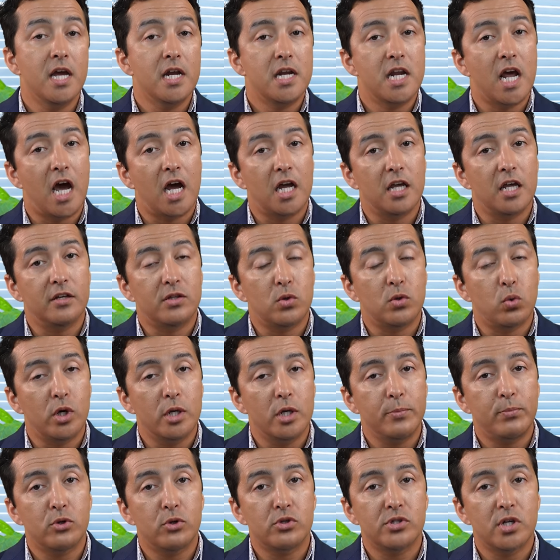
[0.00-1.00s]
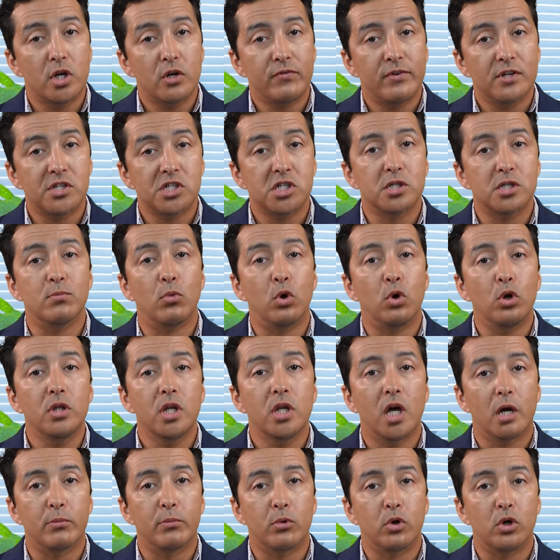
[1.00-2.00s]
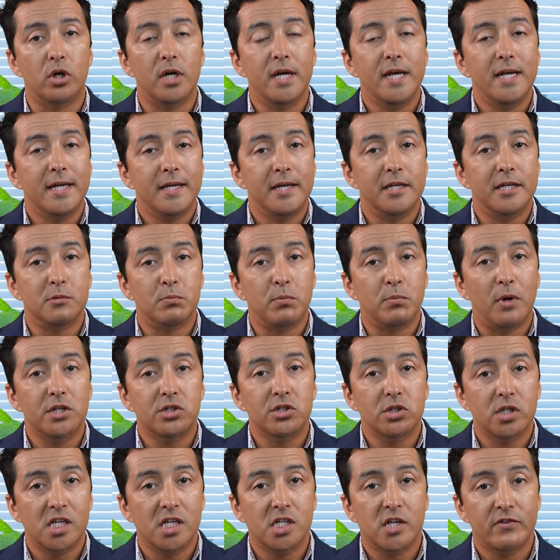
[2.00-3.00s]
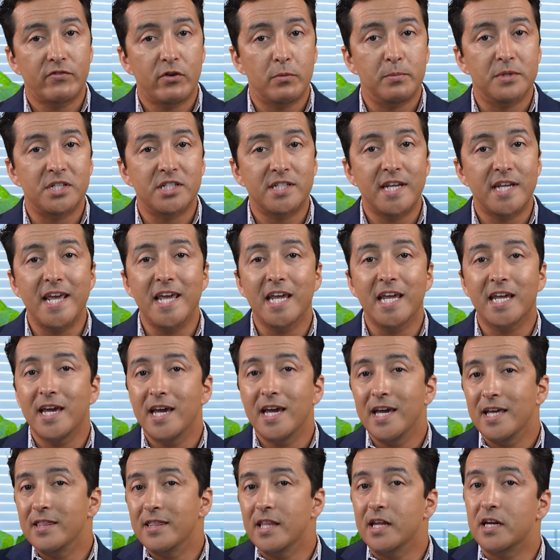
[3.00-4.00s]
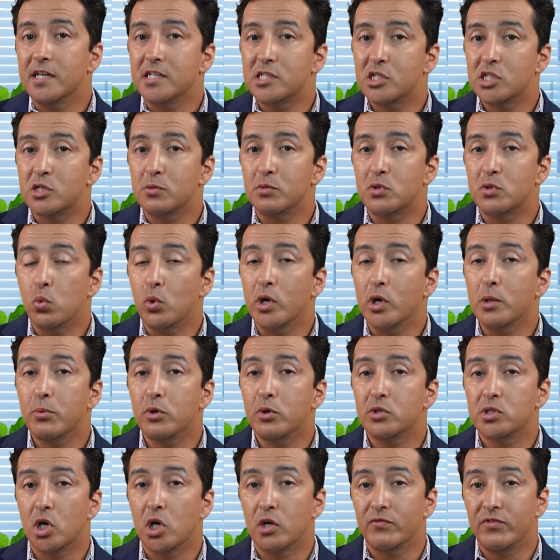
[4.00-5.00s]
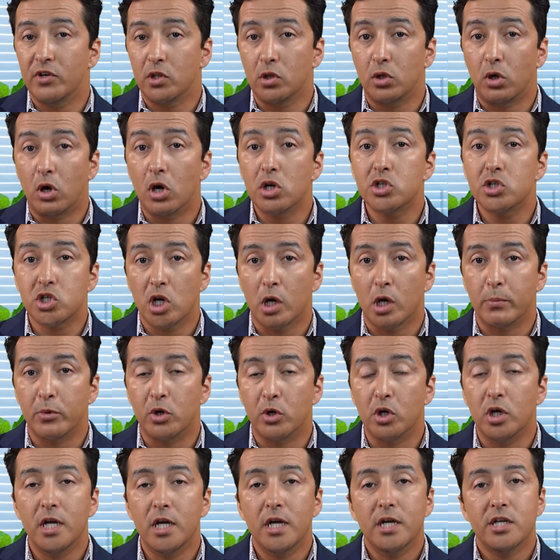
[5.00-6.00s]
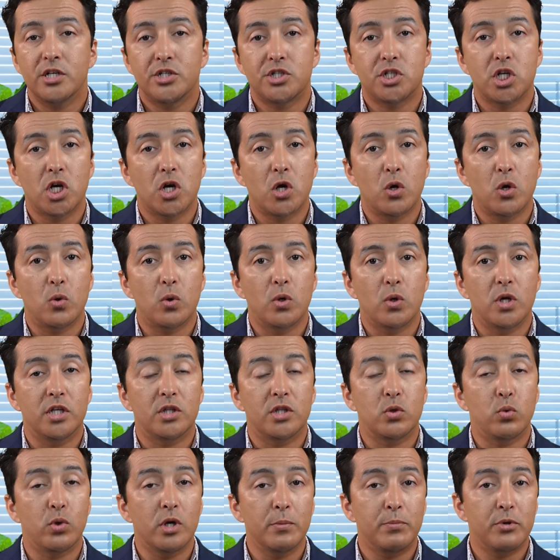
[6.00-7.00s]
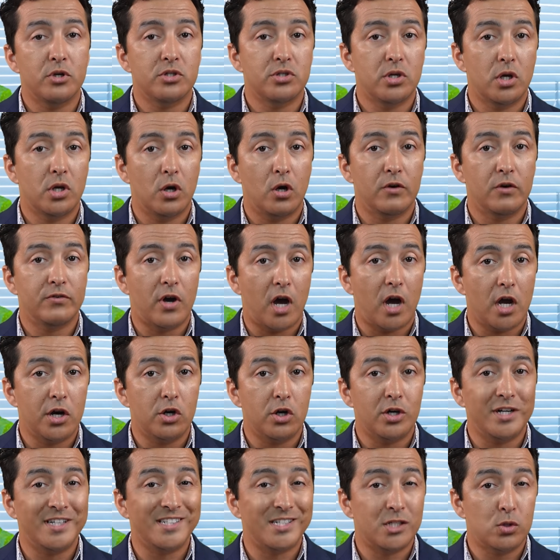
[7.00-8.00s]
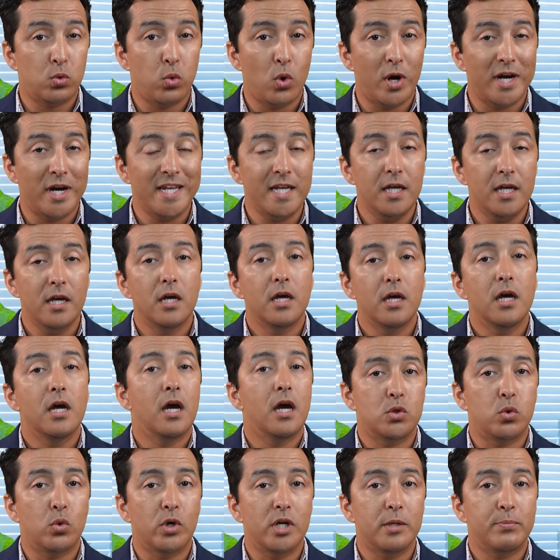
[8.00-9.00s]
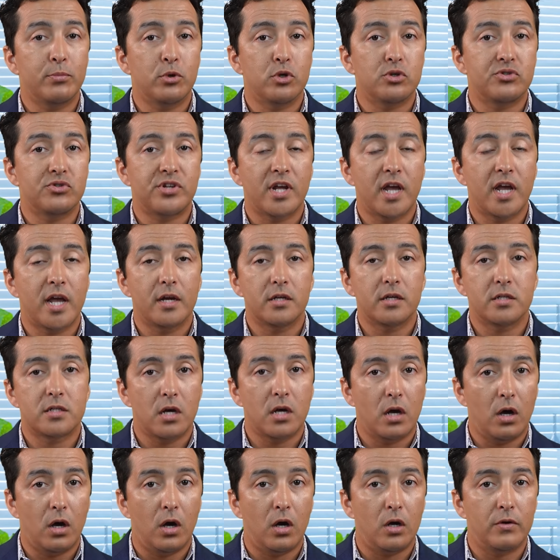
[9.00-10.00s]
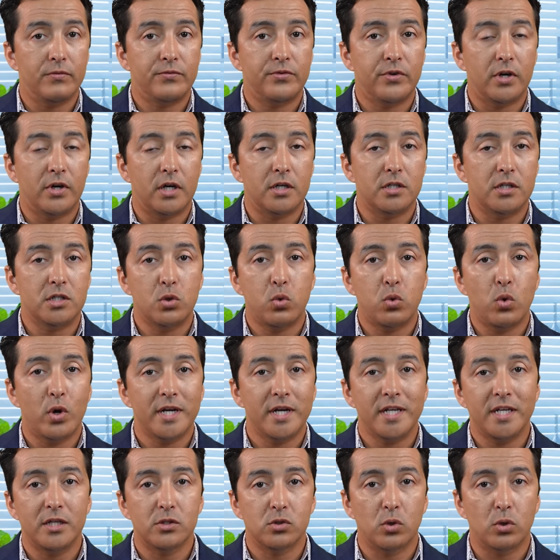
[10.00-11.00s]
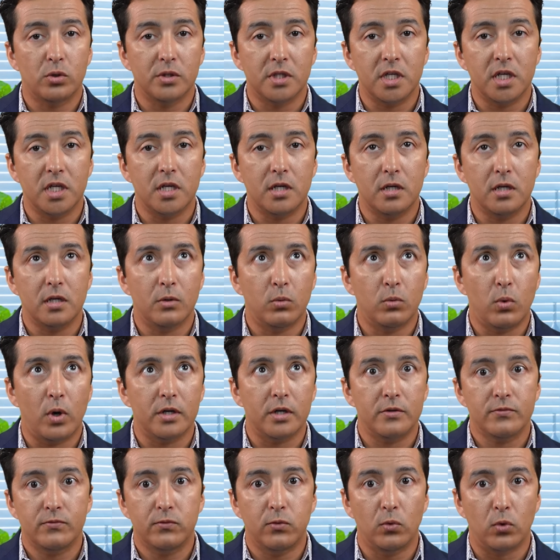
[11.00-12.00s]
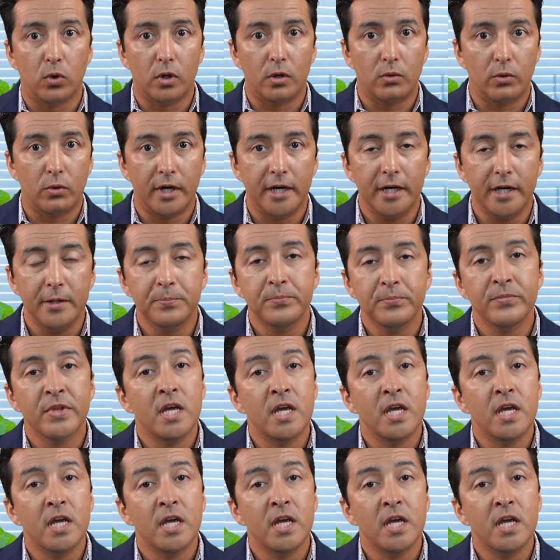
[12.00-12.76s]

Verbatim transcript: Now, twenty percent of a small number is much less of a mistake than a twenty percent of a larger number. So twenty percent of one hundred is twenty, twenty percent of uh, twenty is only uh, what, four, right?